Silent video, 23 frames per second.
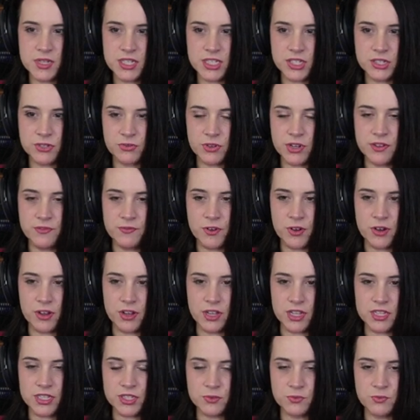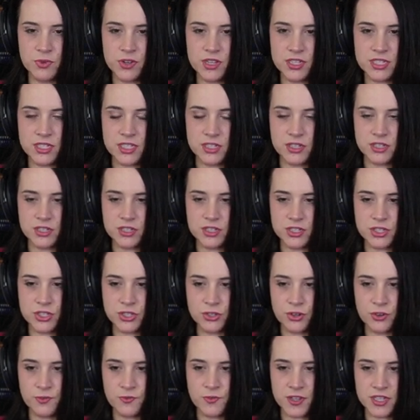mystery of all has risen to the
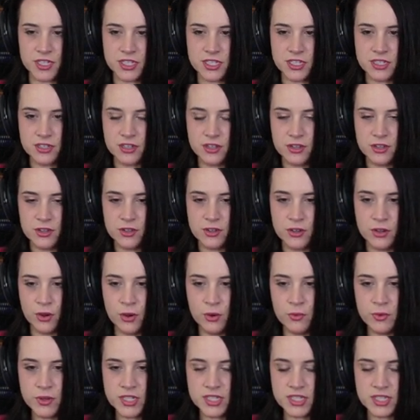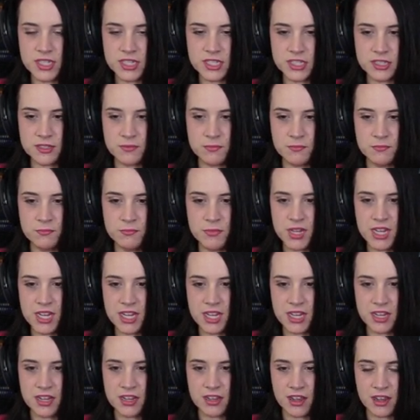surface. Who is this
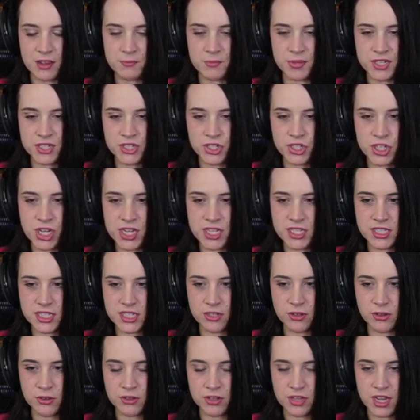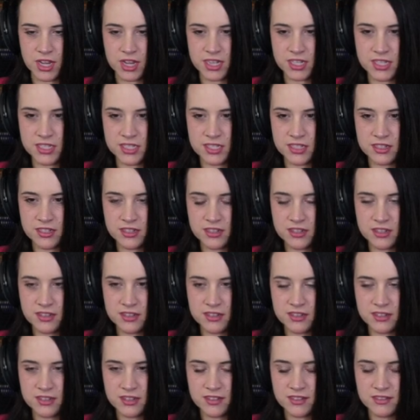me I've been chasing all night?
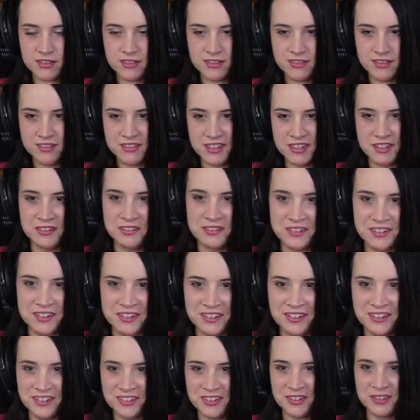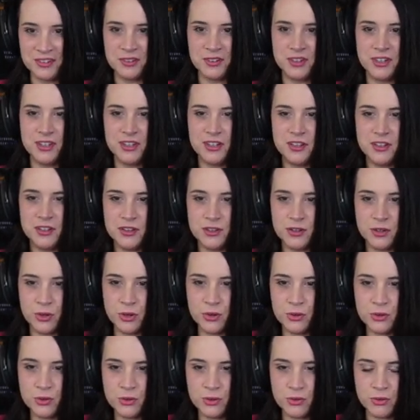I don't know.
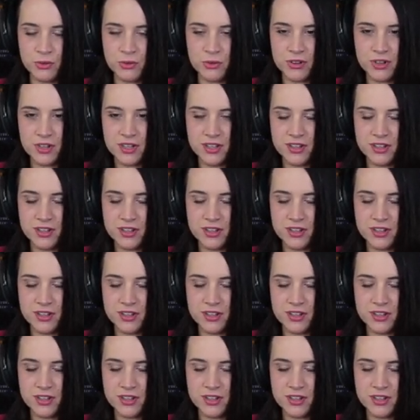Who